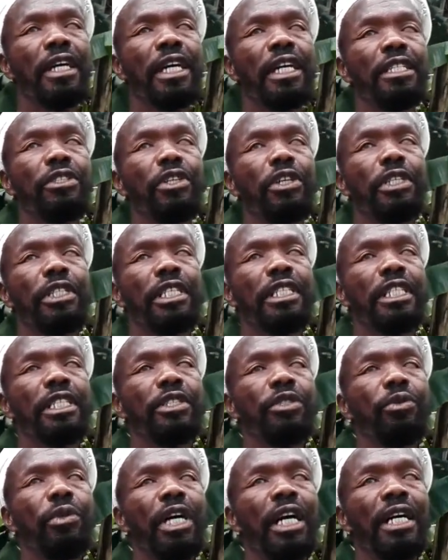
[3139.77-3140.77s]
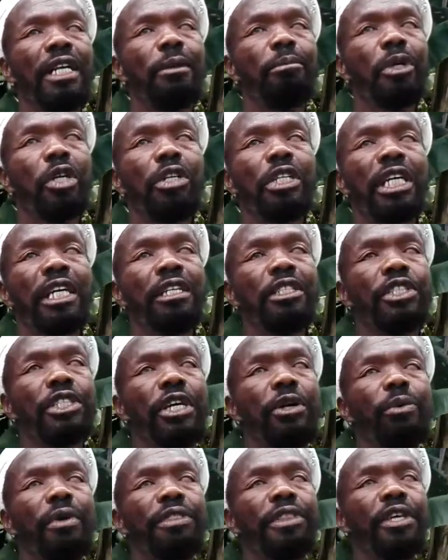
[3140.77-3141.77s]
they can certainly do that. I'm going to
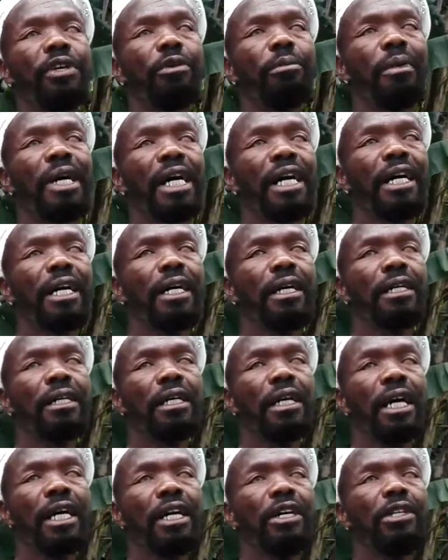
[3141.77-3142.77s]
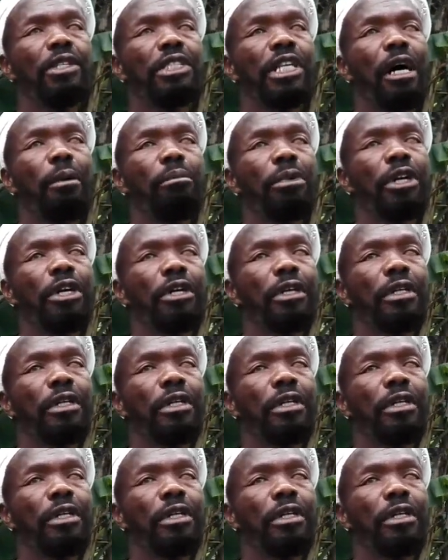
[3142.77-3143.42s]
share with you my account number.